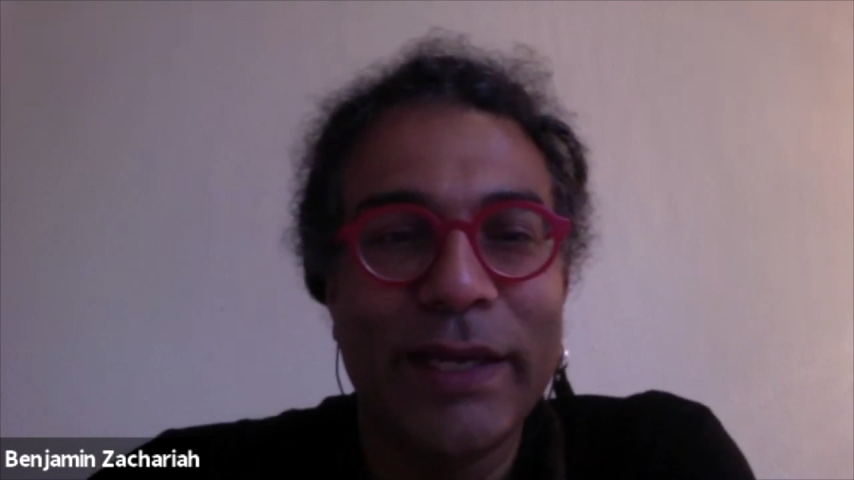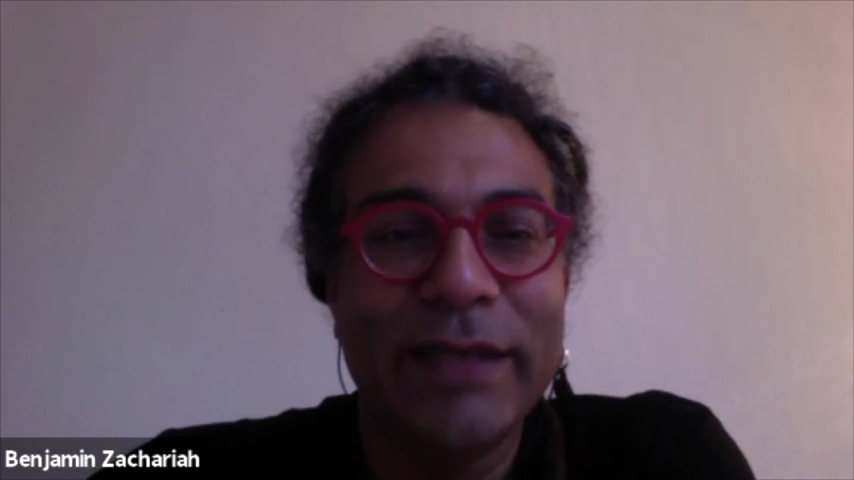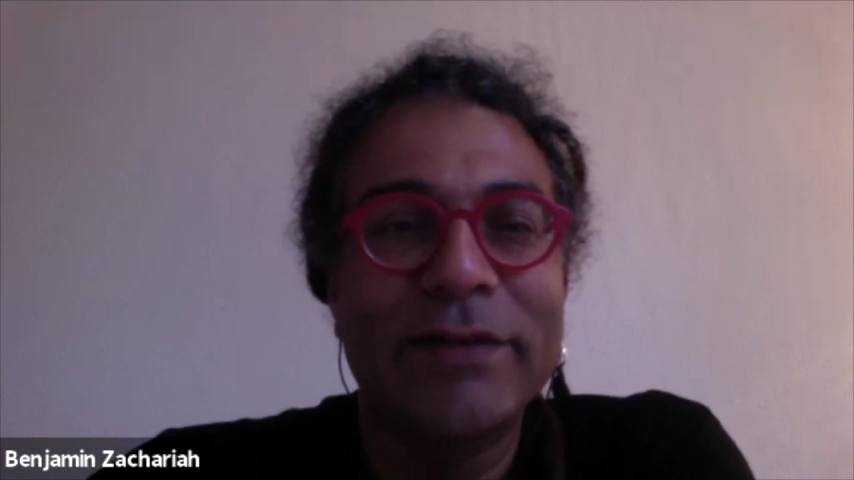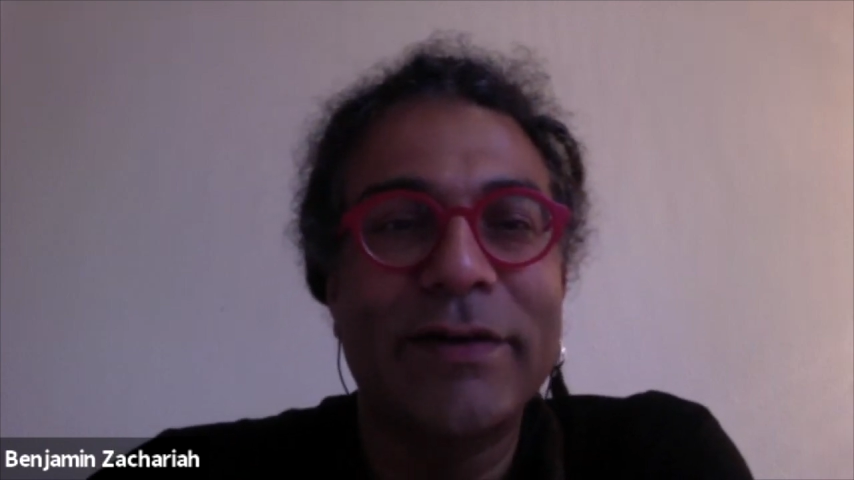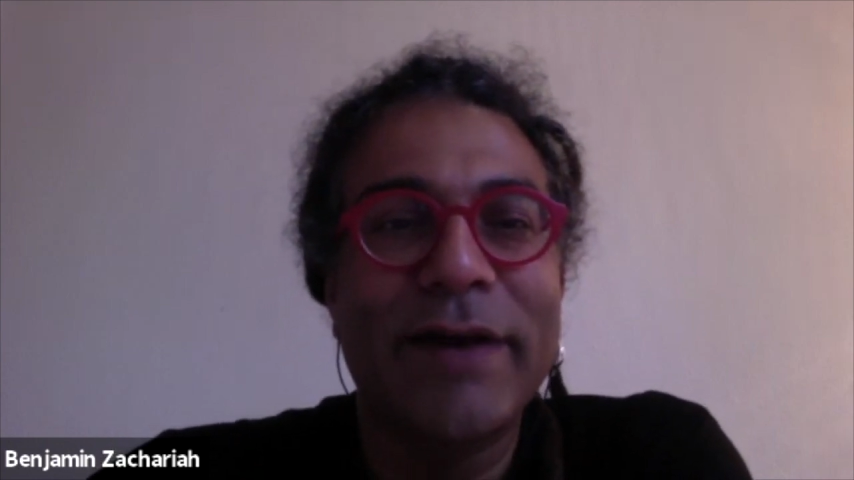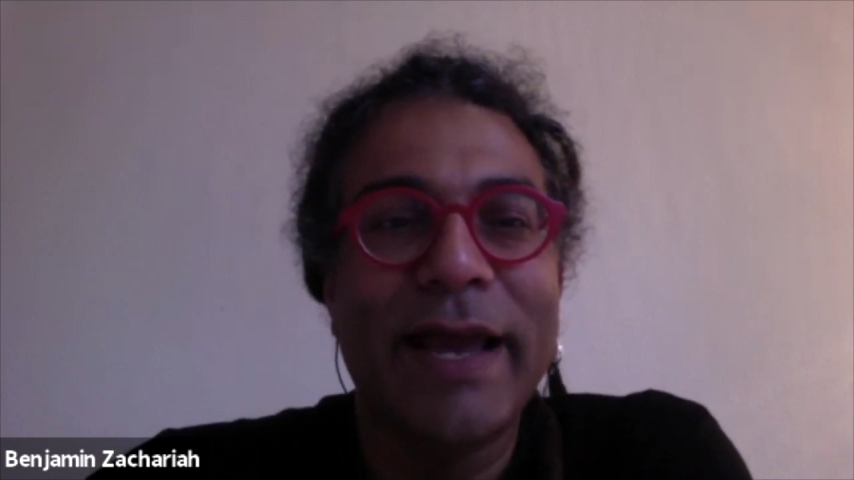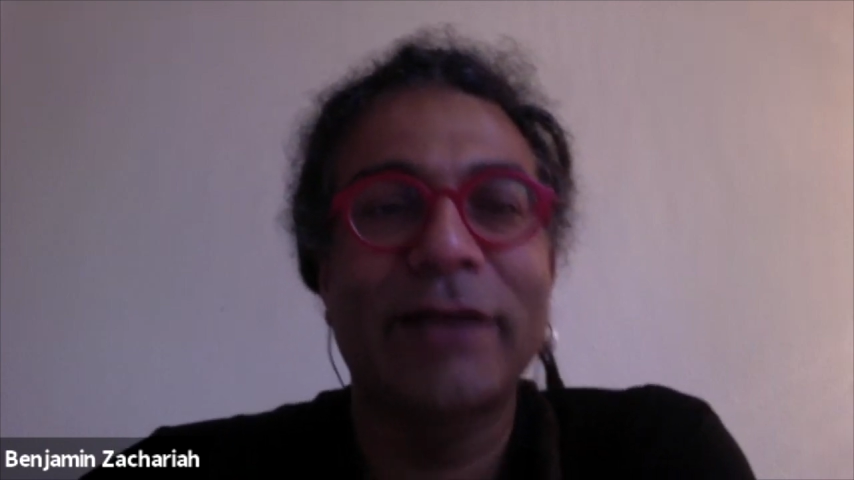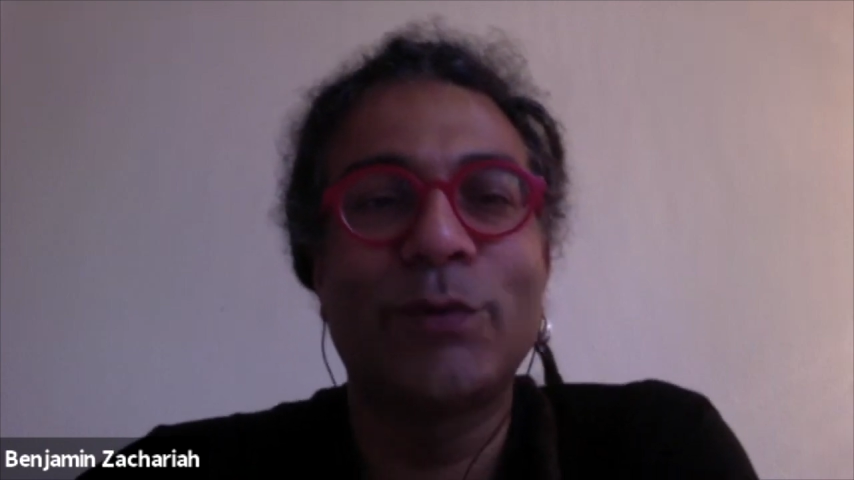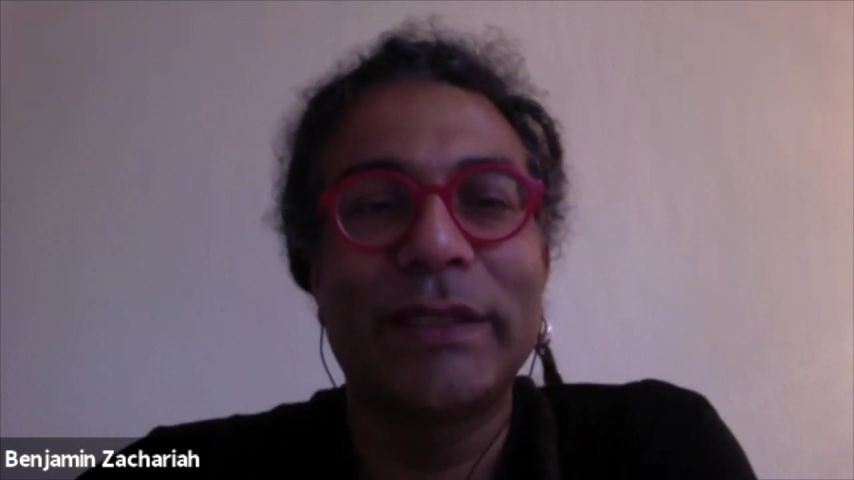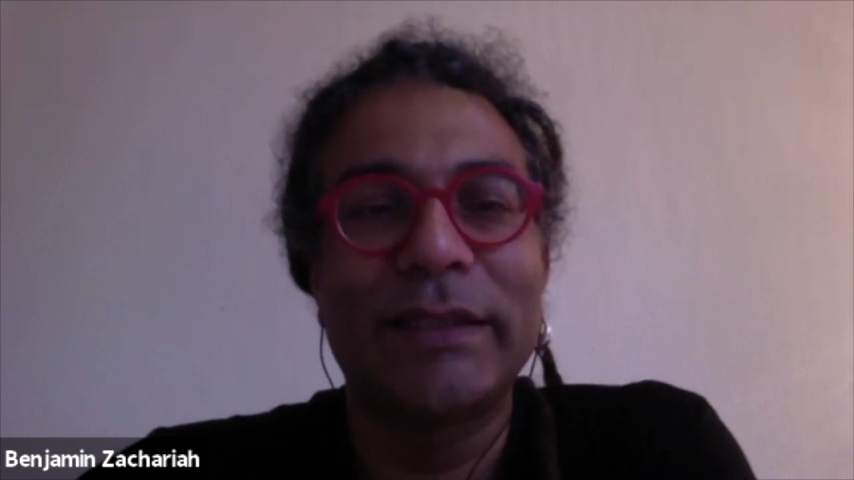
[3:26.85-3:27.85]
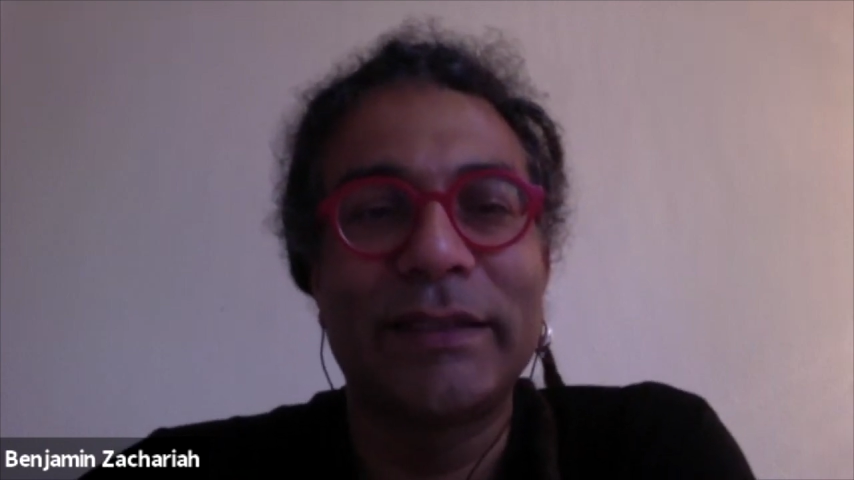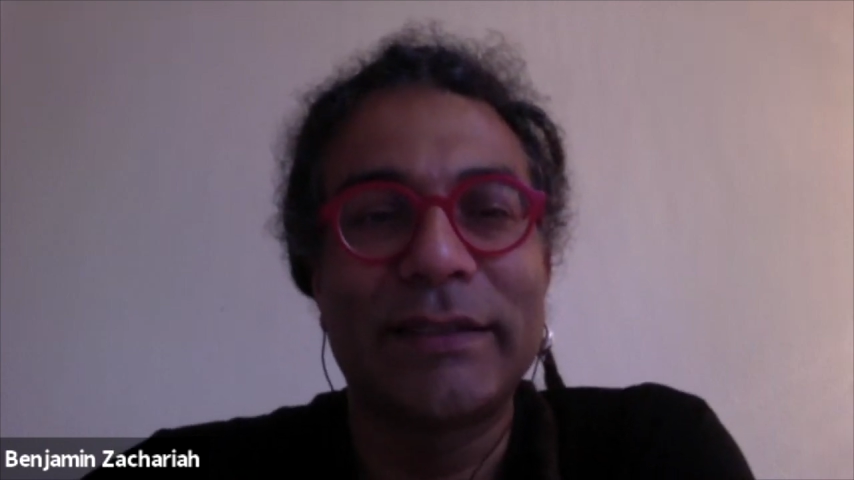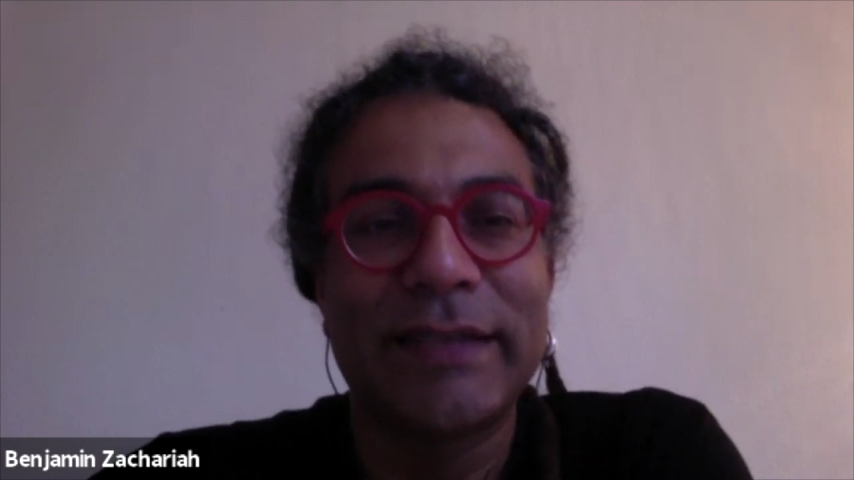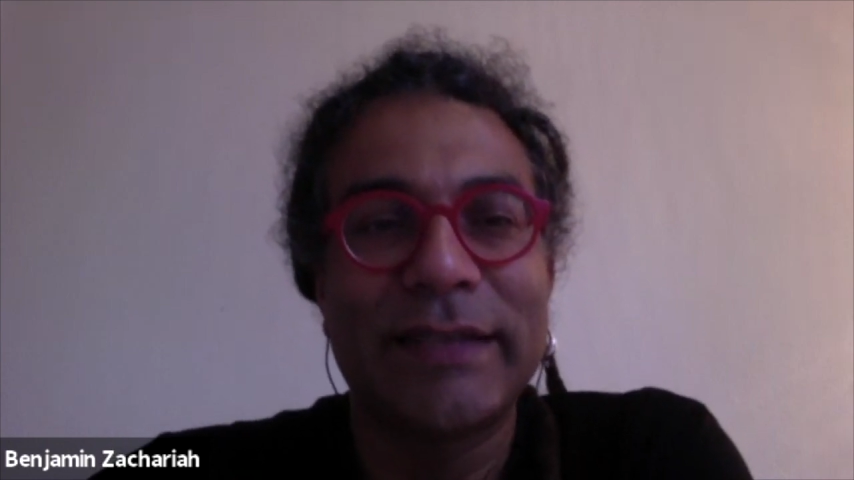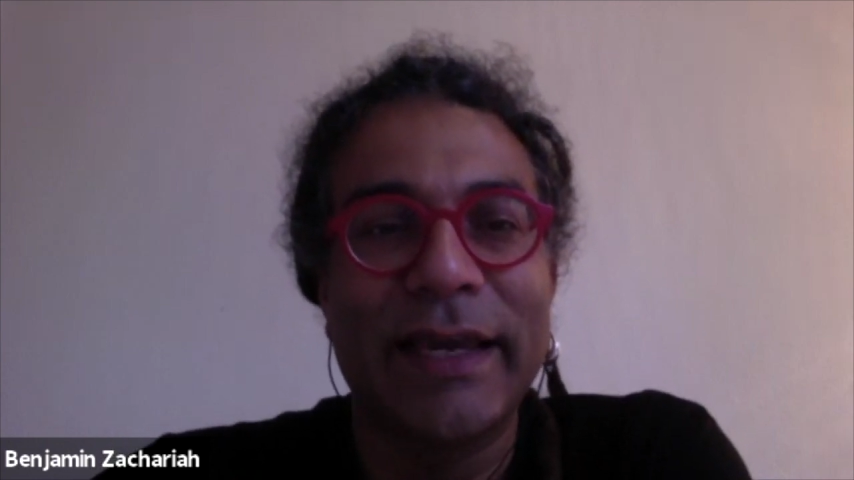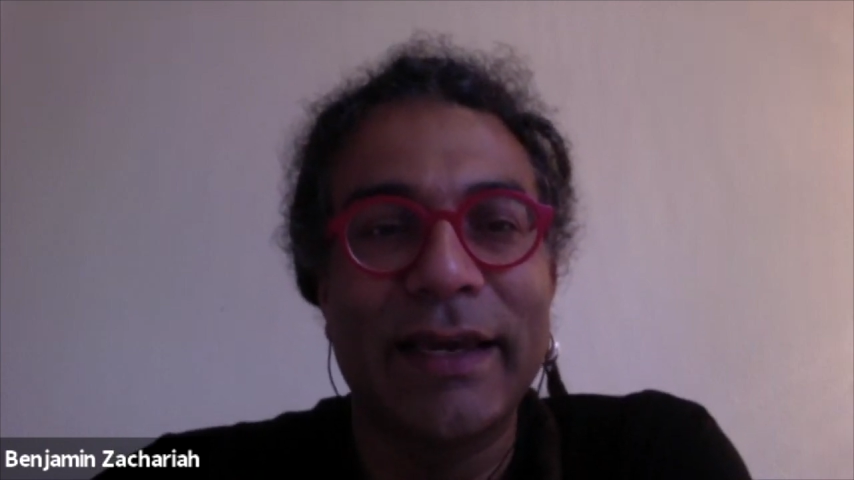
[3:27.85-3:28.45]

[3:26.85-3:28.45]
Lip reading: interact with, say,